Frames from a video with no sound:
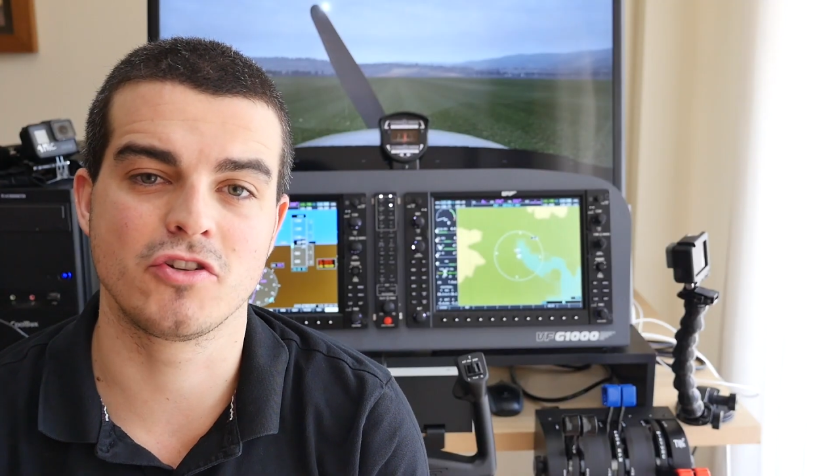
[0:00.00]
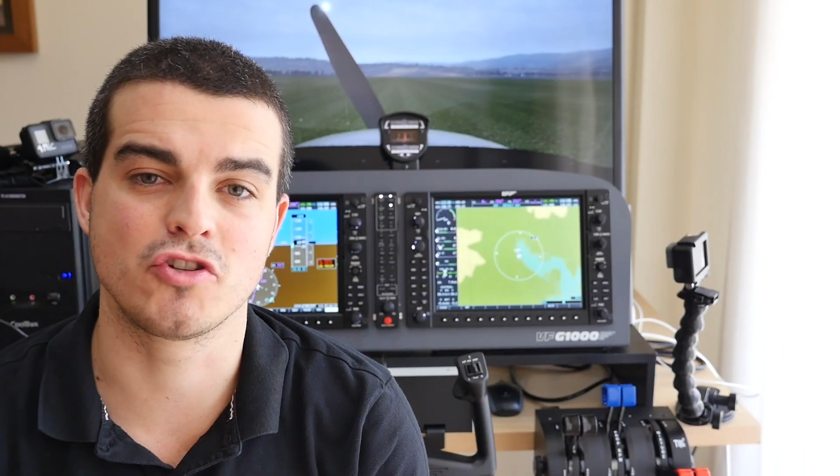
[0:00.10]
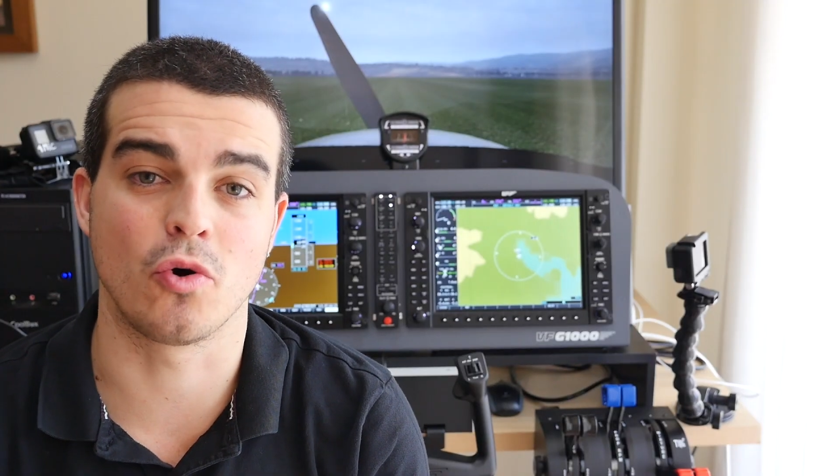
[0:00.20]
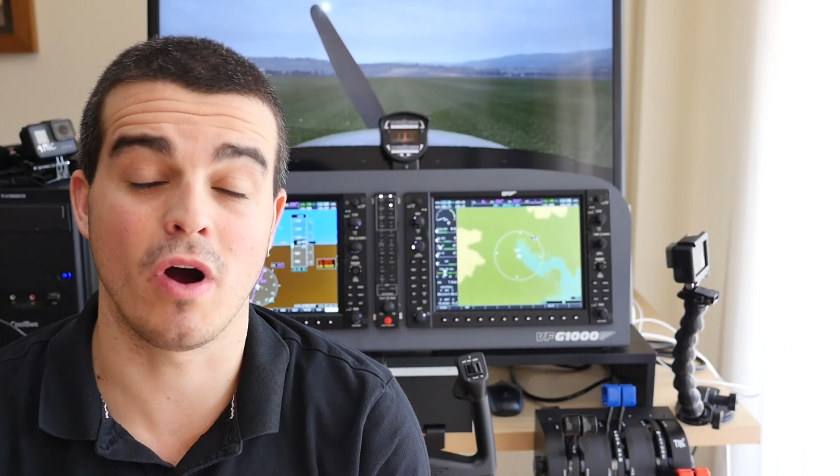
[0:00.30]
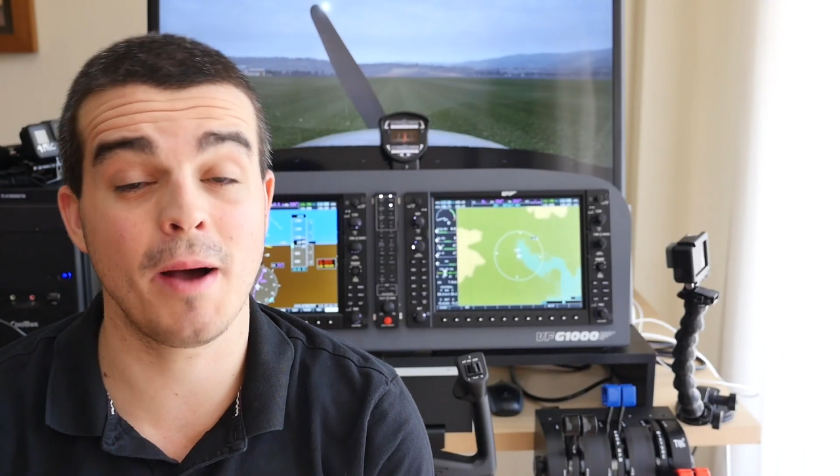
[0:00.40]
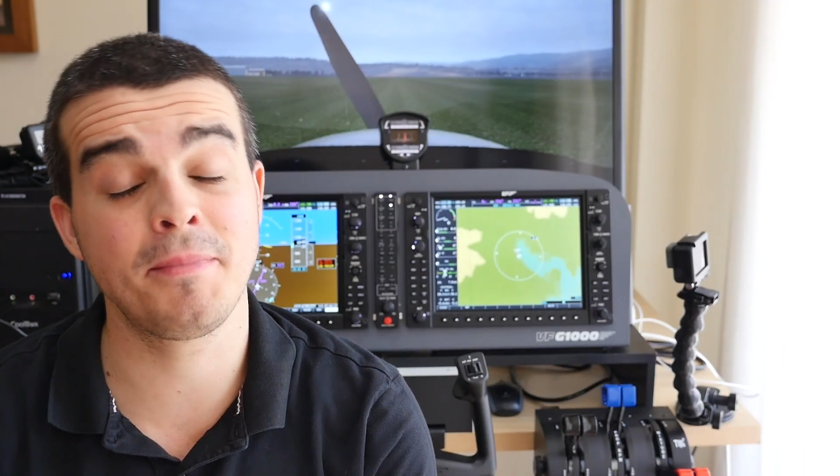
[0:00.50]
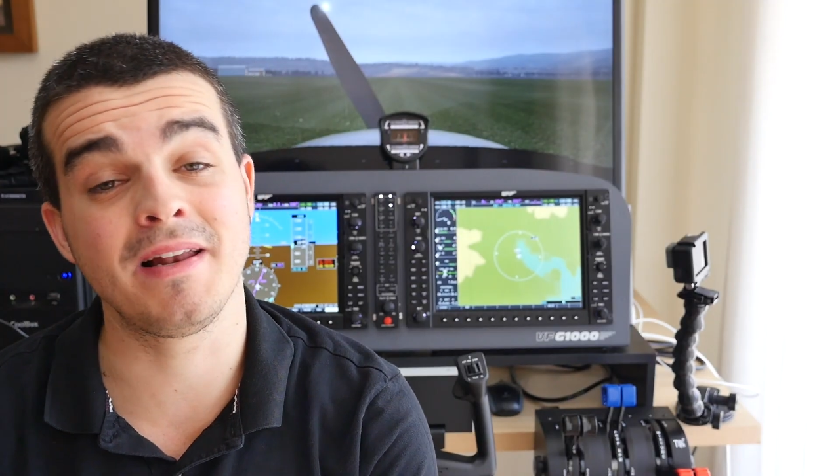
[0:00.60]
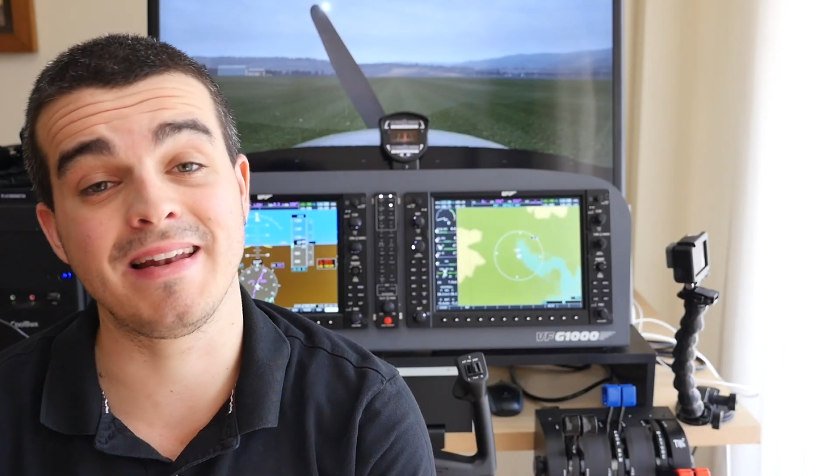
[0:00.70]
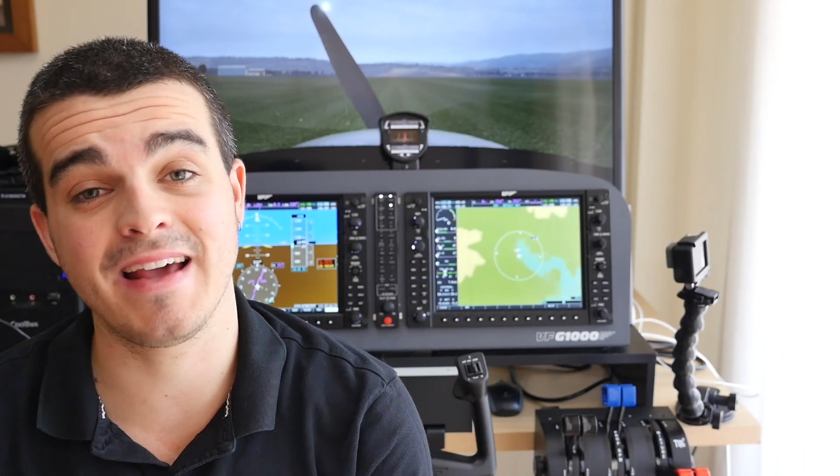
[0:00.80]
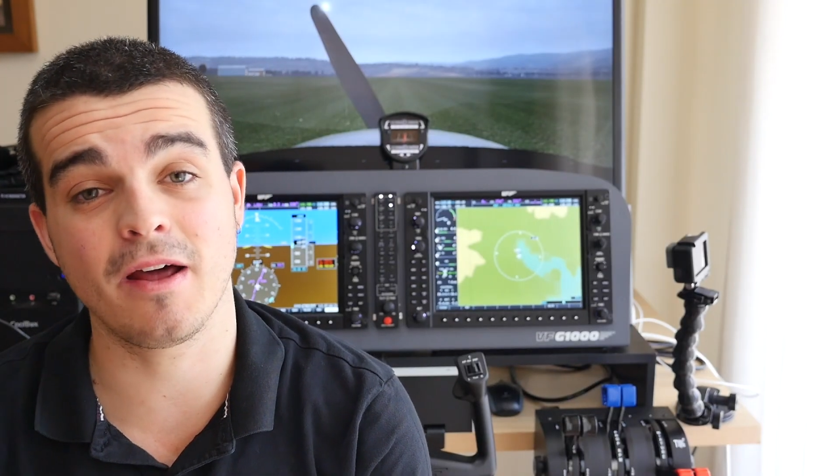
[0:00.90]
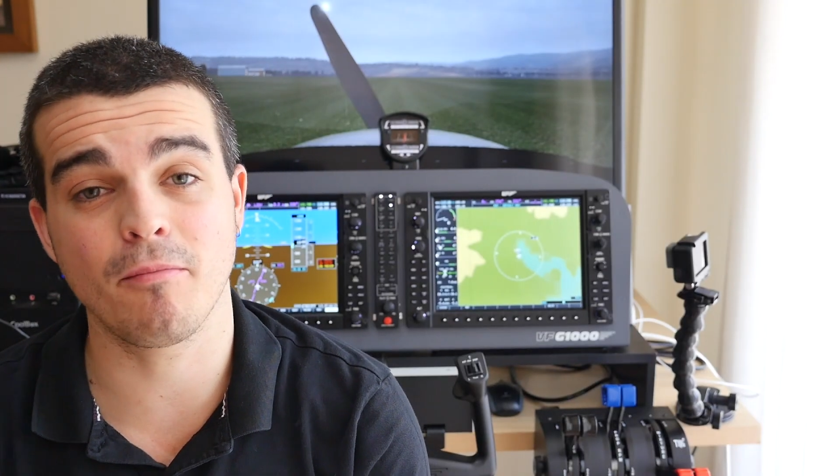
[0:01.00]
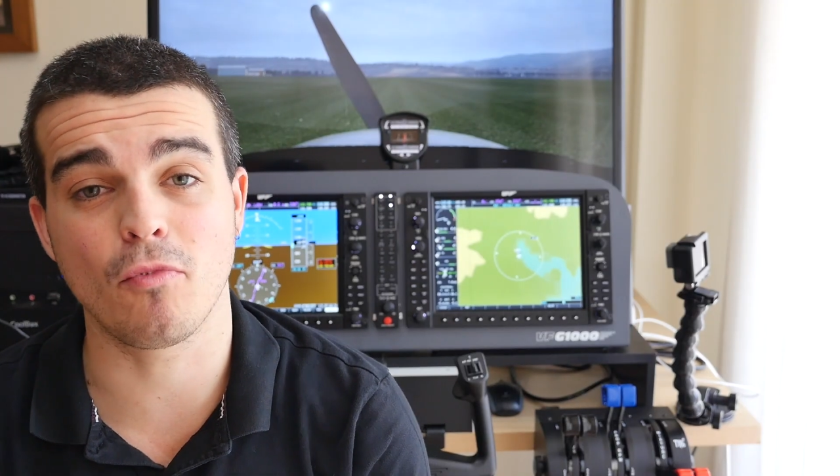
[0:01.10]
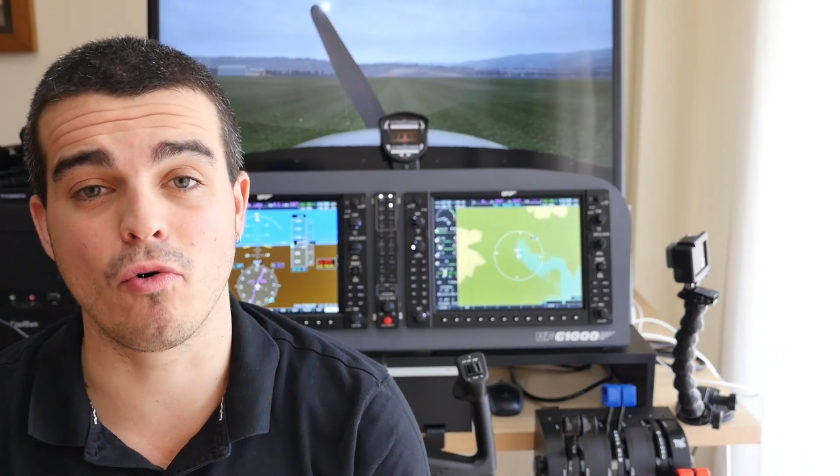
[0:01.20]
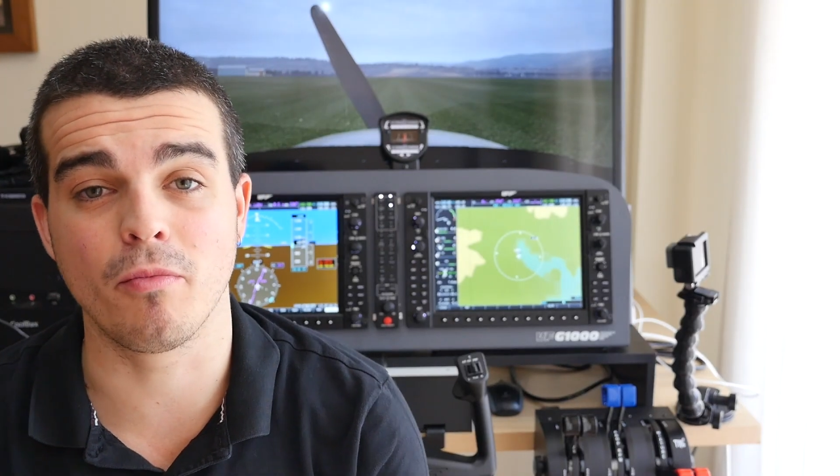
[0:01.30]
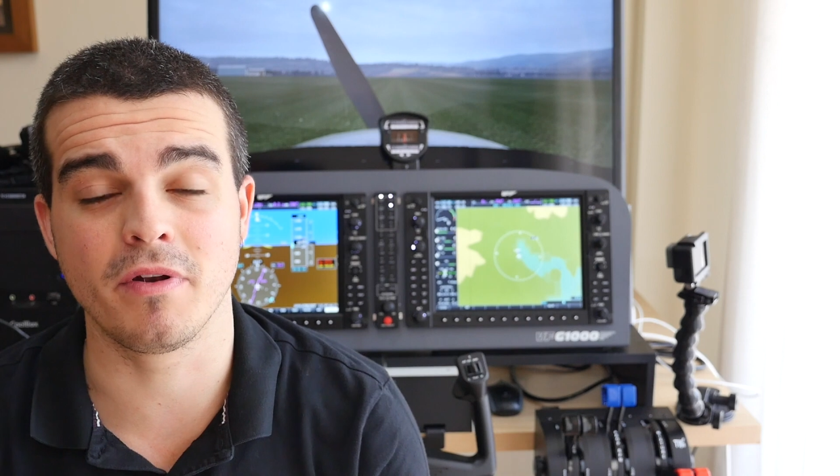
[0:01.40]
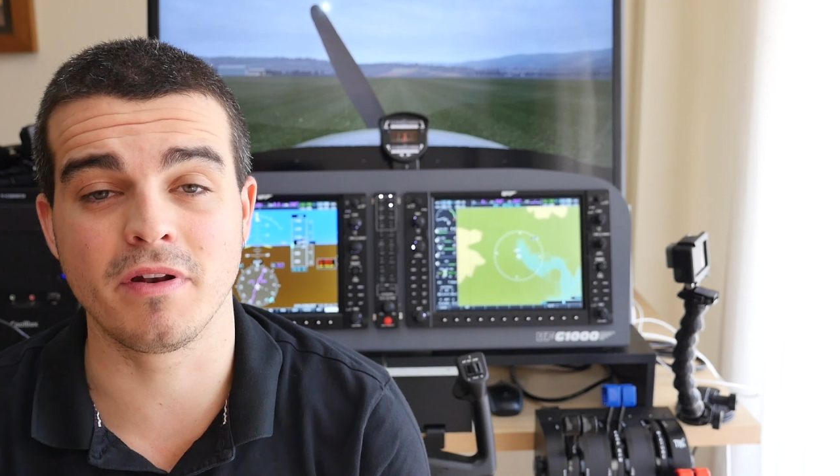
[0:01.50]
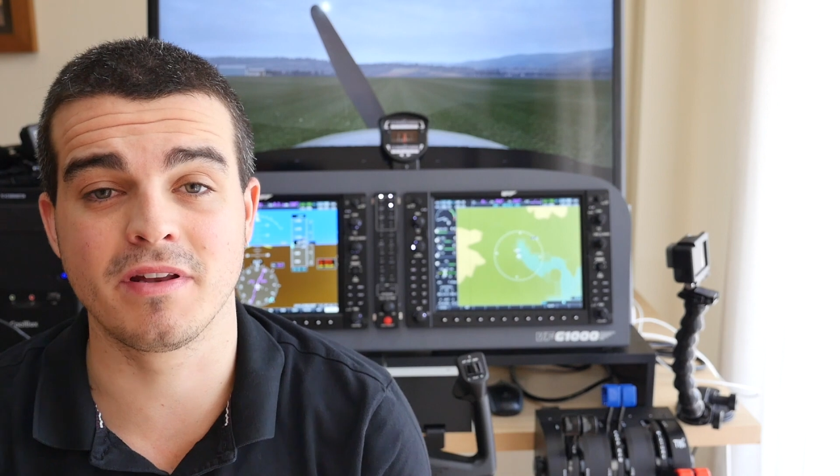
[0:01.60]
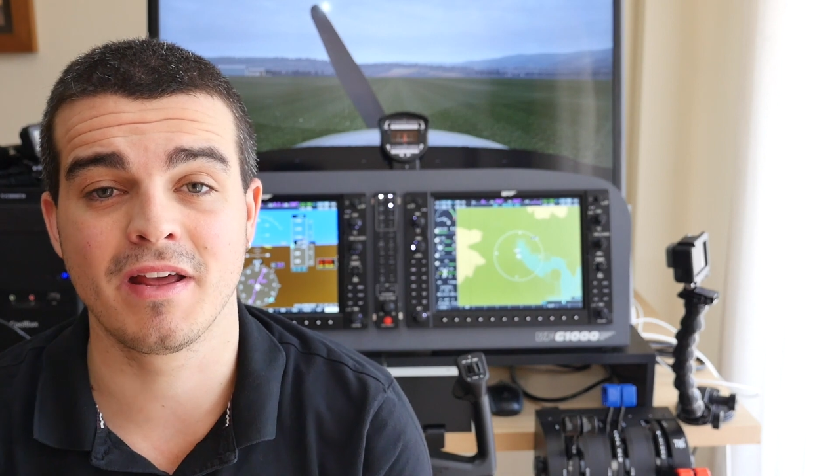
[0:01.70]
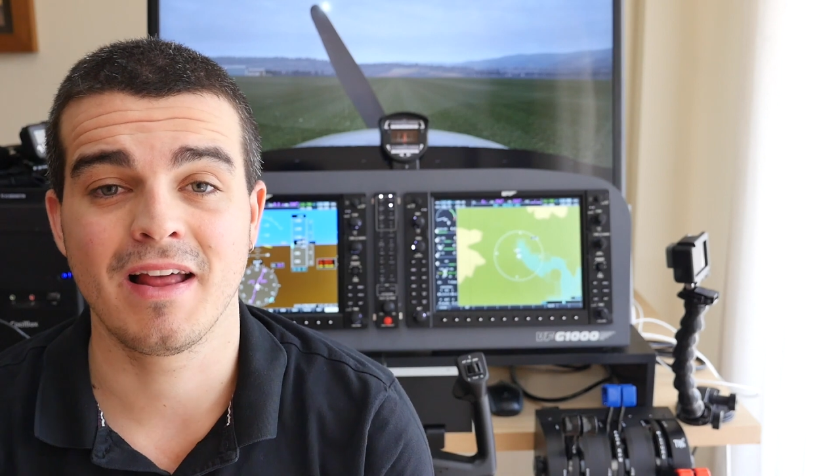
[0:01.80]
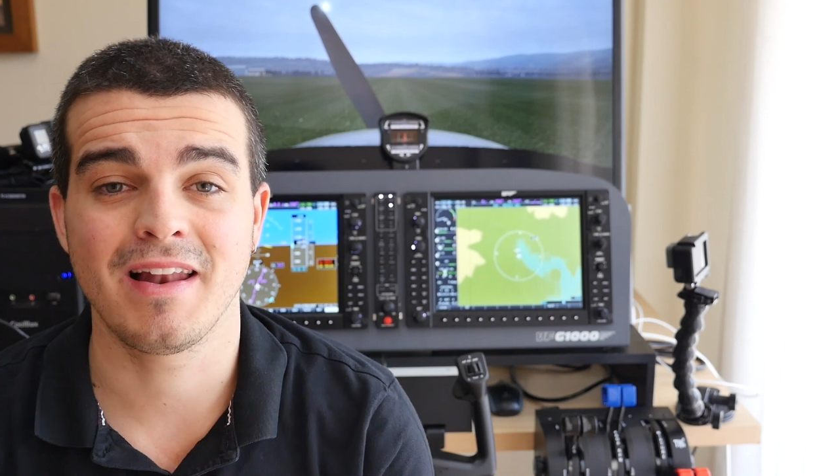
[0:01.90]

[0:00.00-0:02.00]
so up till that moment,